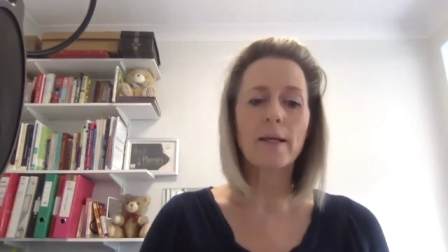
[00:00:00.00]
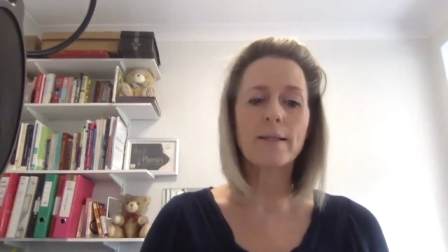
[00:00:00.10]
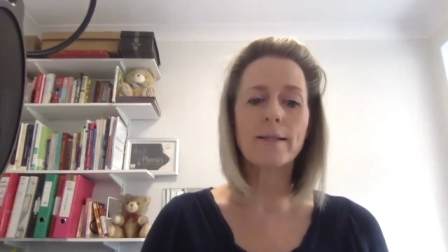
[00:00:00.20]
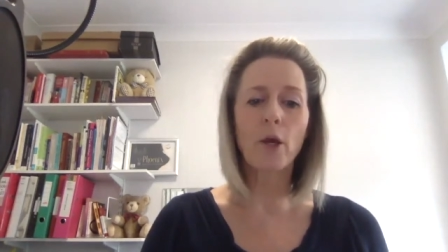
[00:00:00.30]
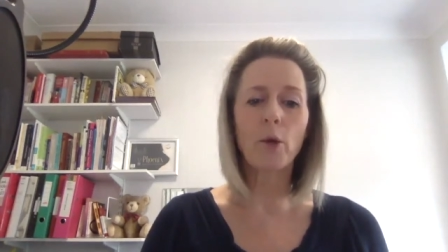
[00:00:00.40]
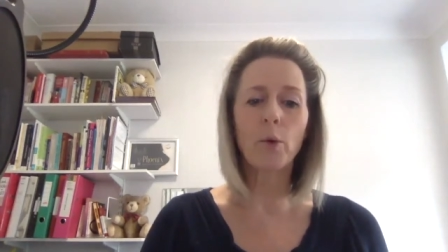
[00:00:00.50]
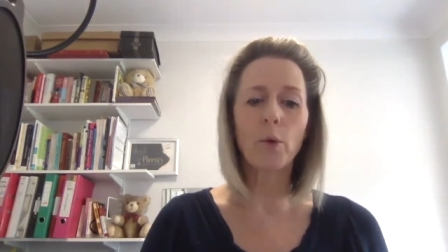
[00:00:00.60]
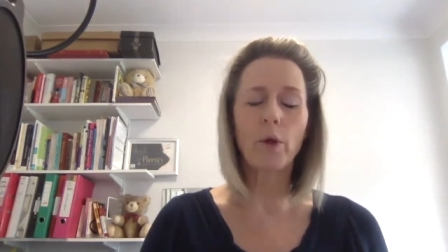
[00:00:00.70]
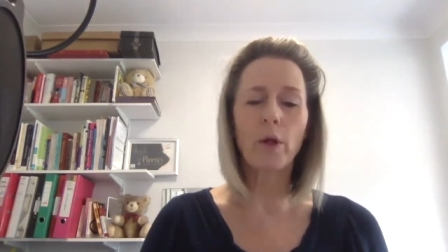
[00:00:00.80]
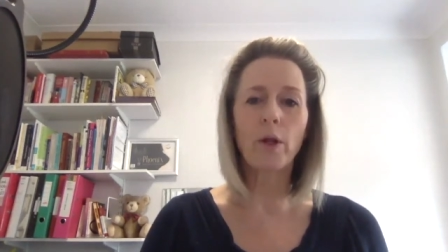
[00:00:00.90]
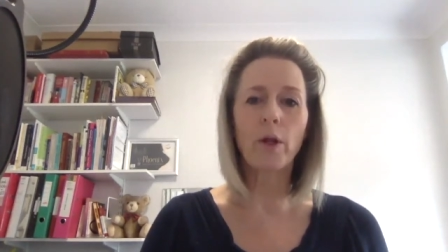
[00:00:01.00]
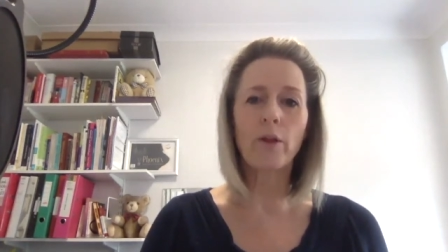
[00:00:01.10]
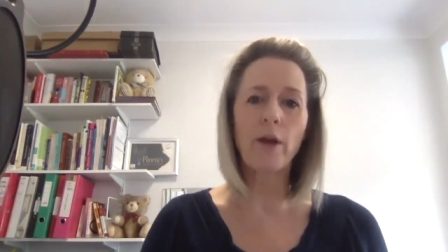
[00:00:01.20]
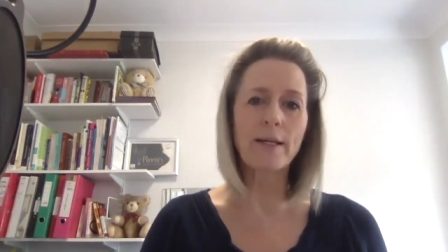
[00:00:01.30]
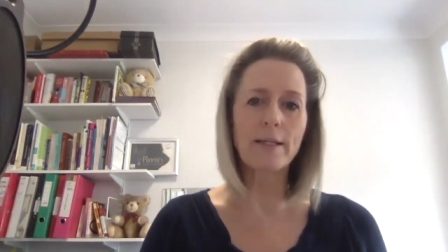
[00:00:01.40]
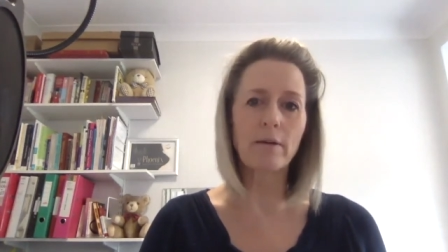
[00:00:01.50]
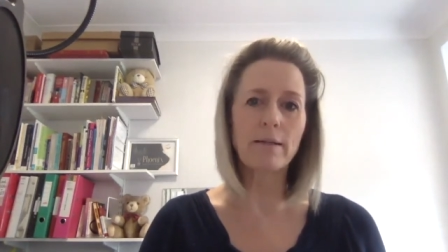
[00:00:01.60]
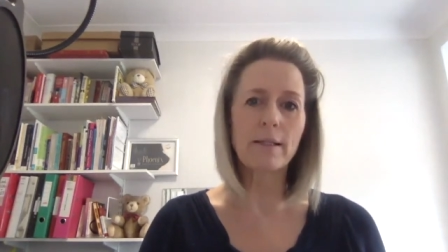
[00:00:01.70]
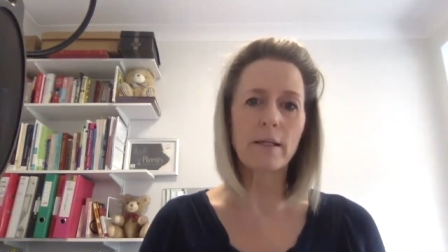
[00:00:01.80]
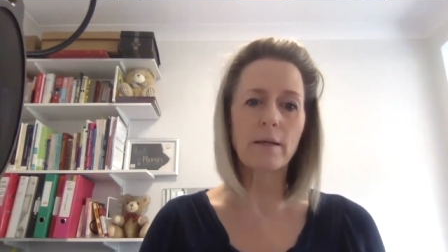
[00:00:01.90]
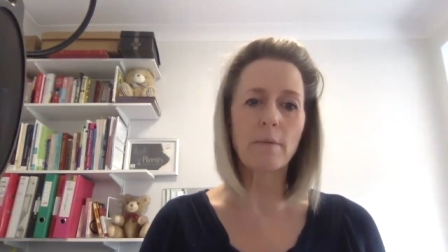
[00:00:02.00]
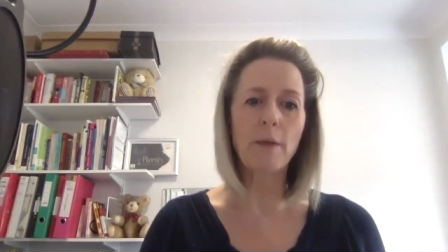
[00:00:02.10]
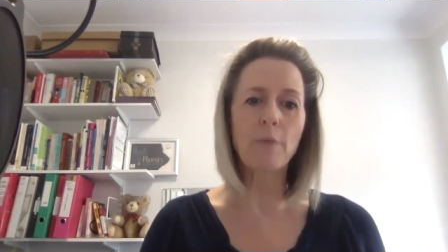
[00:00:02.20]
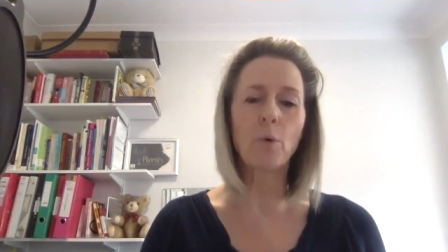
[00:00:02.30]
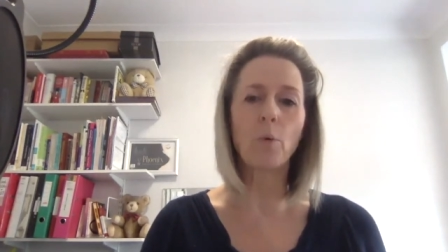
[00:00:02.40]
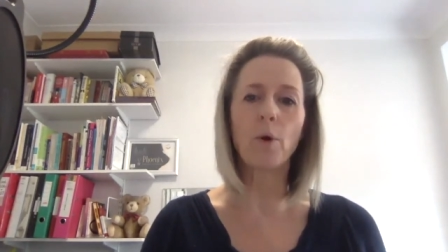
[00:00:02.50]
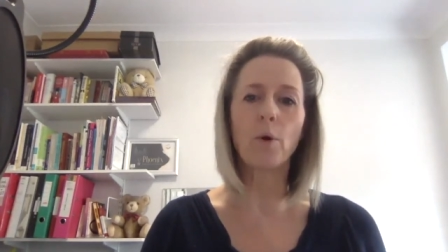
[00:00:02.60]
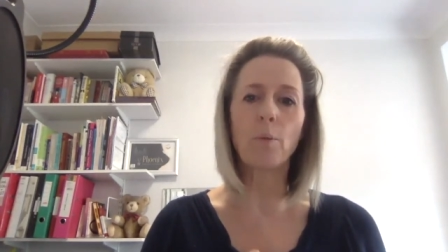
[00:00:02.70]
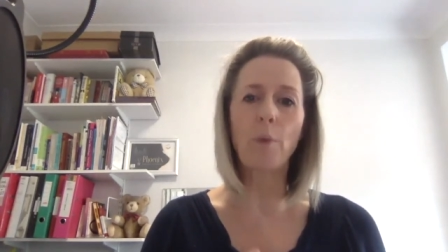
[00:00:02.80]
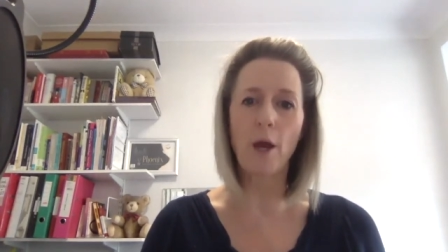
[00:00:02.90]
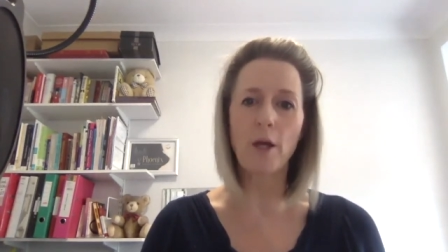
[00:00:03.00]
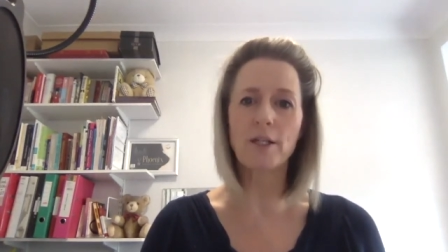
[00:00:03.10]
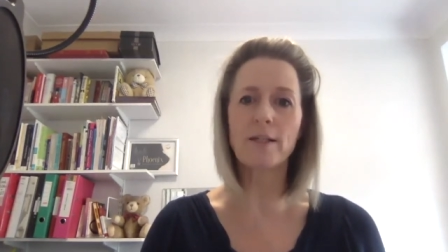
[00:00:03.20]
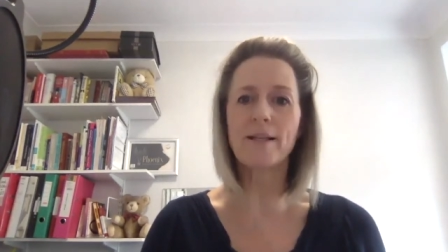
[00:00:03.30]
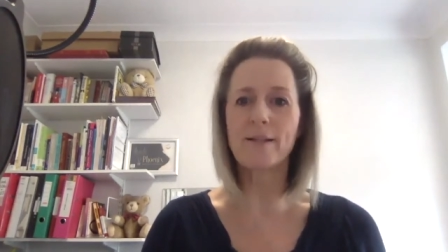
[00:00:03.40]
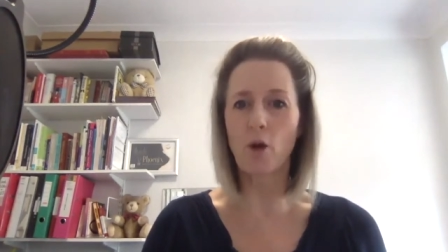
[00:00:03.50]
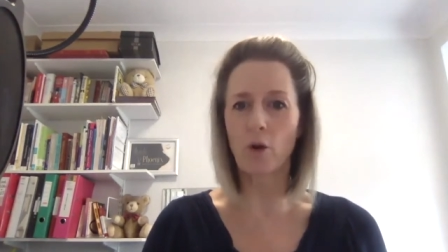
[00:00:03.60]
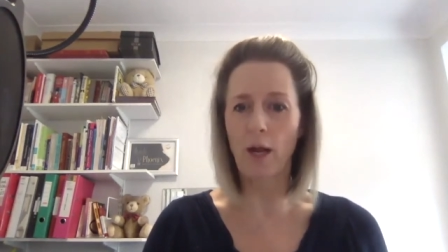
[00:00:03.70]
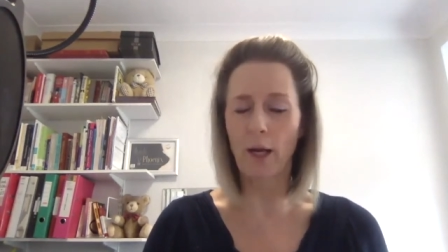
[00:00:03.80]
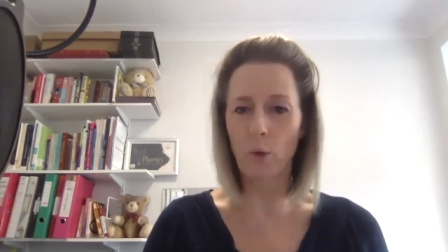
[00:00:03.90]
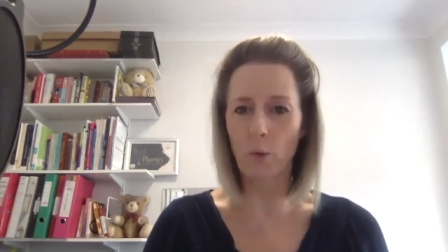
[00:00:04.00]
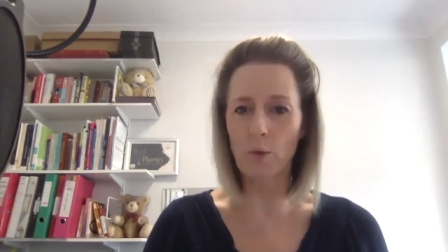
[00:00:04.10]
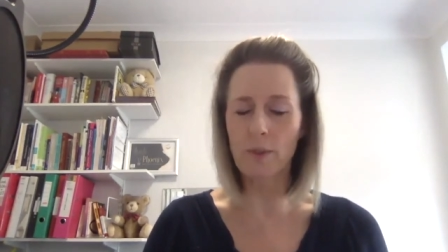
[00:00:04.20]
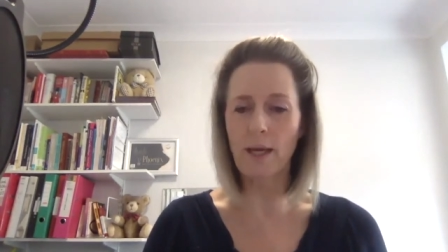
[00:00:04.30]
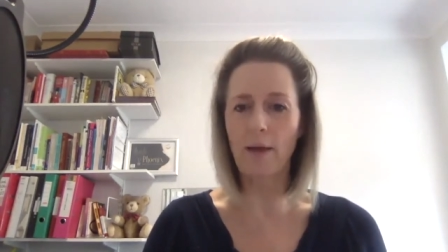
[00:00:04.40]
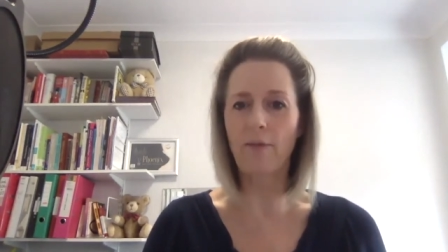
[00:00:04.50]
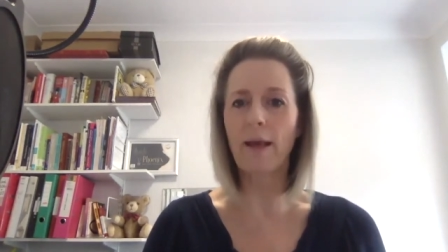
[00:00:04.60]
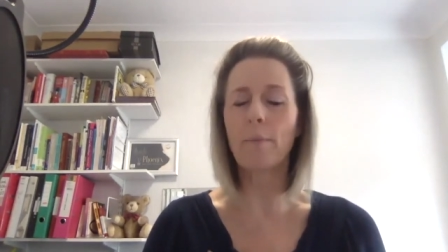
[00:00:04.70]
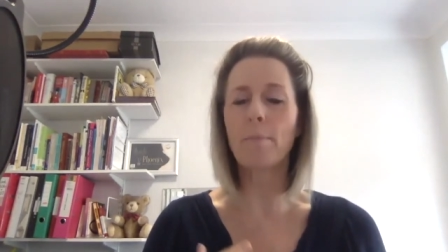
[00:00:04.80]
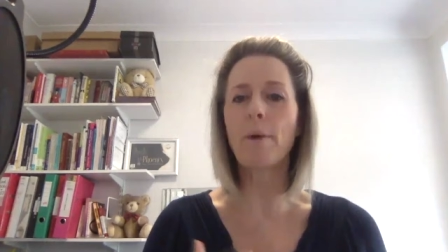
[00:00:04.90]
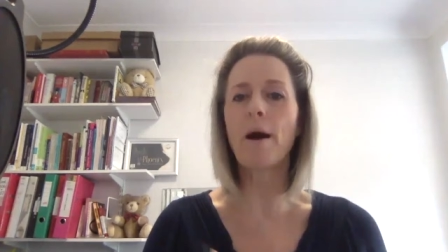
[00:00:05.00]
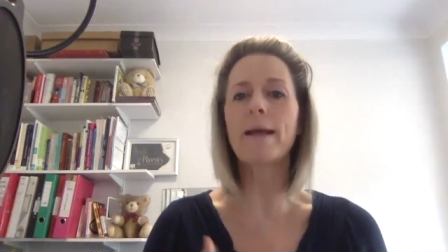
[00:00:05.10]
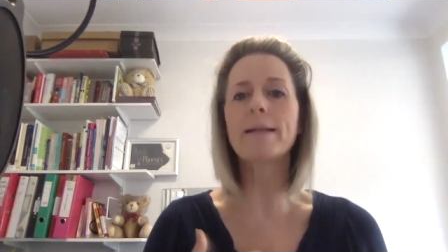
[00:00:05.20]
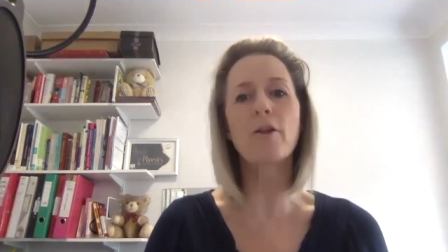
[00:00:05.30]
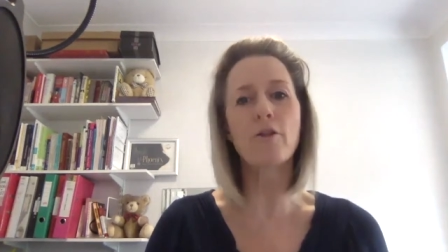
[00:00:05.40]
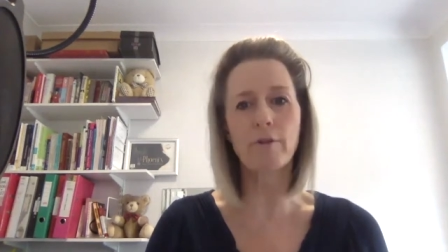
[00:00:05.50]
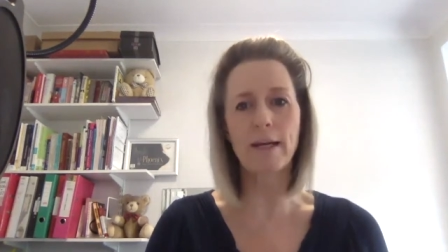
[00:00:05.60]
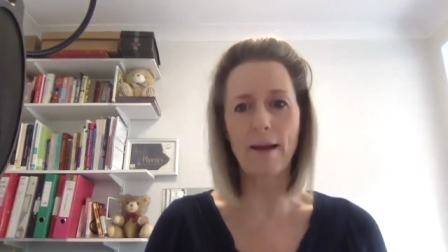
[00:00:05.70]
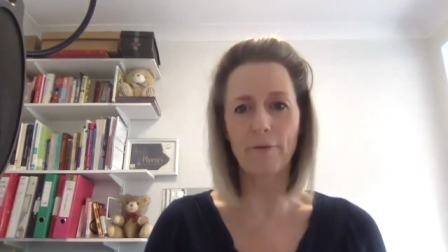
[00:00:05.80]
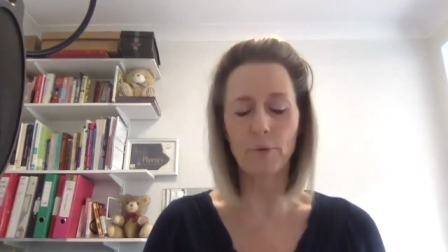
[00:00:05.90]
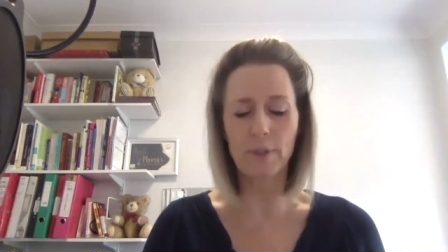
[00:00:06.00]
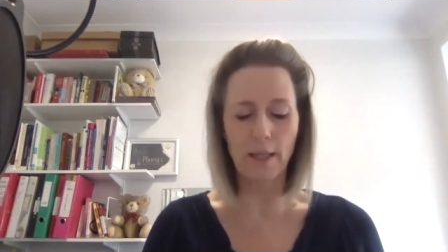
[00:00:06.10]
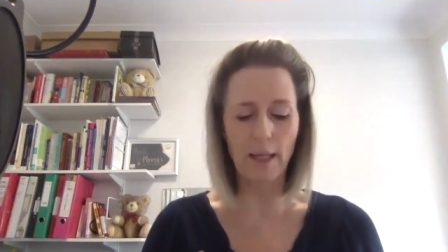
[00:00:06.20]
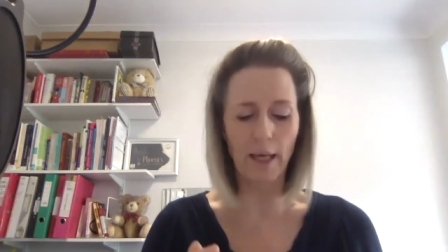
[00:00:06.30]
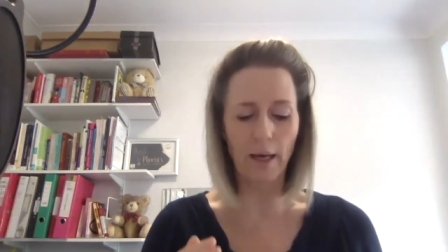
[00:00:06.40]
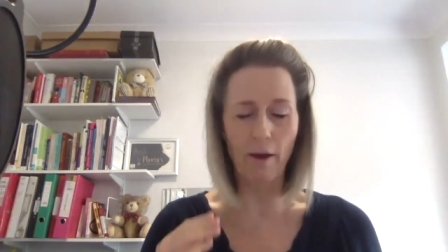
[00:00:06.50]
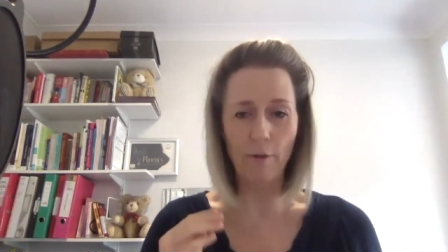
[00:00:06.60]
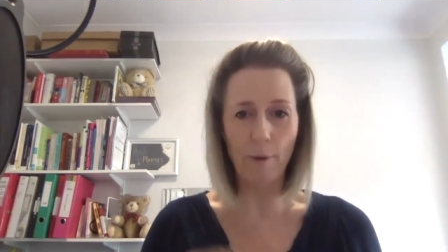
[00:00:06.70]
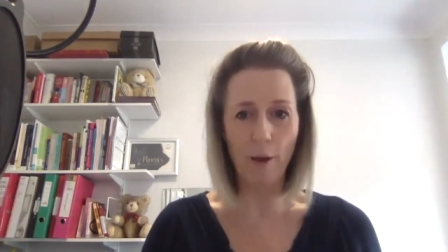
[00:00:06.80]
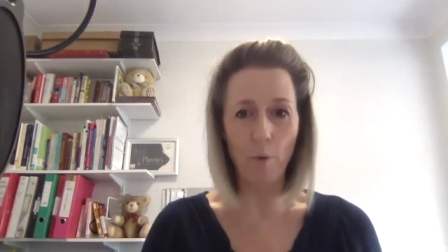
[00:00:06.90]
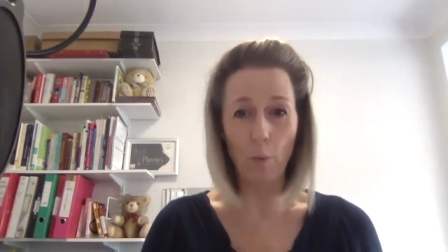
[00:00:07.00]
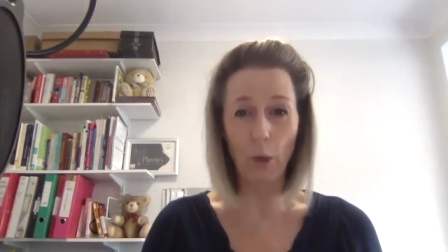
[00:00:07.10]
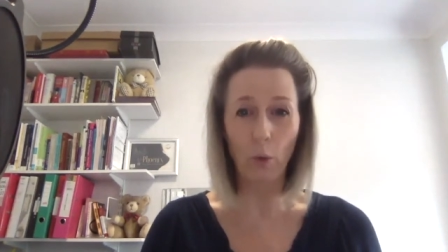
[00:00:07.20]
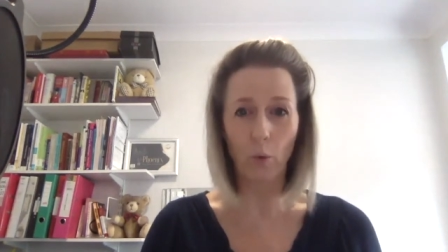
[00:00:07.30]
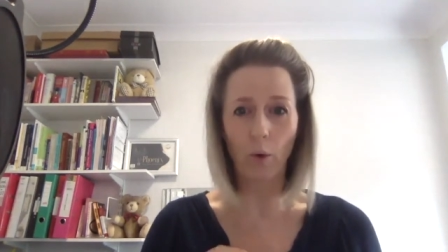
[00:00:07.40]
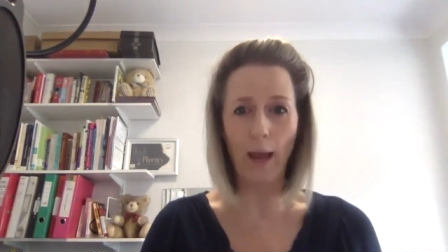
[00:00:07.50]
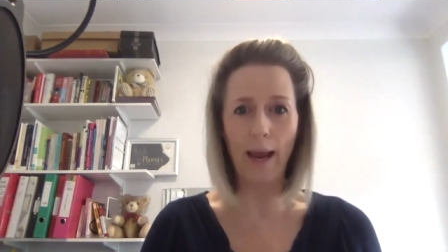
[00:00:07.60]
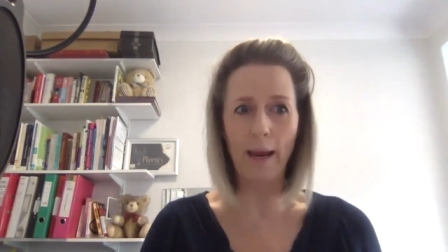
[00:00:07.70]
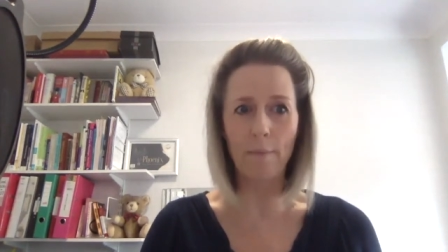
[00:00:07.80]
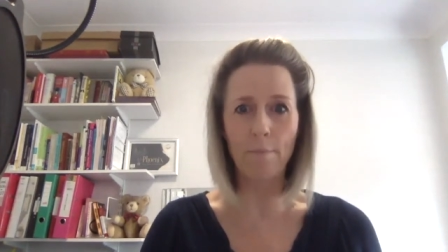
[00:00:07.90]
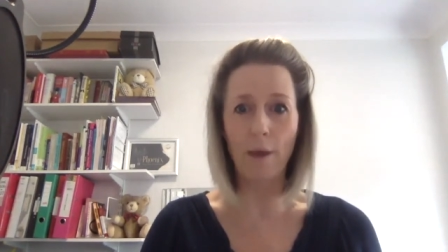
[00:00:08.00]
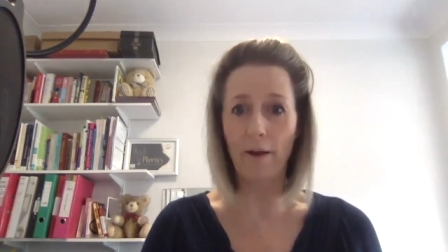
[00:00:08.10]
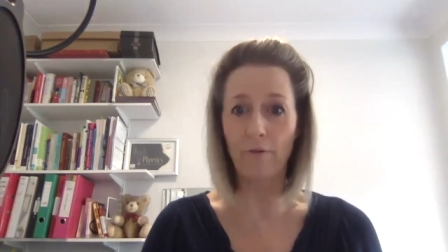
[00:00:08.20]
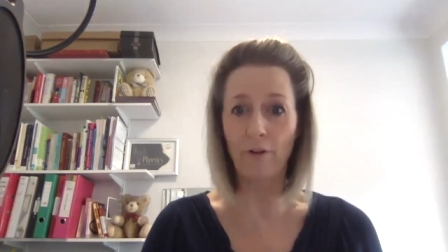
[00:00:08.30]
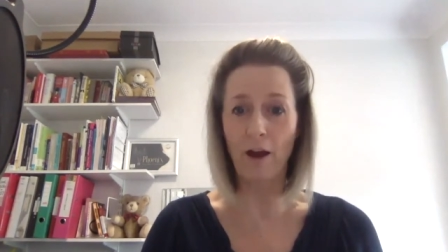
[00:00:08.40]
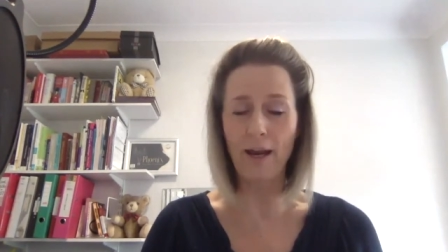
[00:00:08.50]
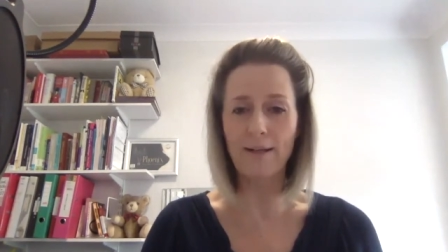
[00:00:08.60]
So the idea is that people will purchase this online course and they can buy it at 3 levels. So they can either buy what we call a buy and fly.